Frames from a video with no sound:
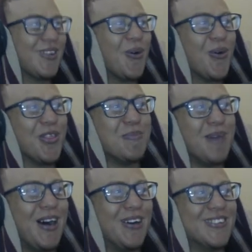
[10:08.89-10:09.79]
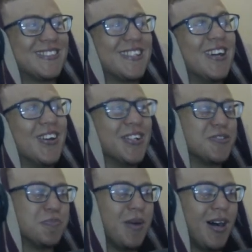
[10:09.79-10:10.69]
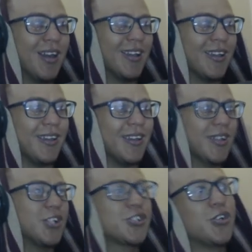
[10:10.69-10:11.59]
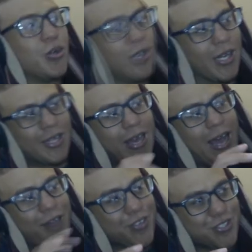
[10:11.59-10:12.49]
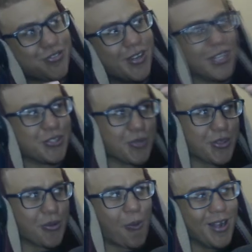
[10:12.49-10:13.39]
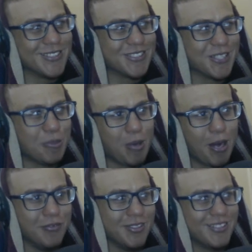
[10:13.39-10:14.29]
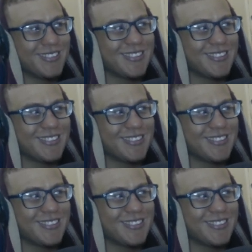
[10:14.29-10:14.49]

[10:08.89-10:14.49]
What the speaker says: All the bound, there's Buggy. It's cool, like, they have his face with the wanted above it.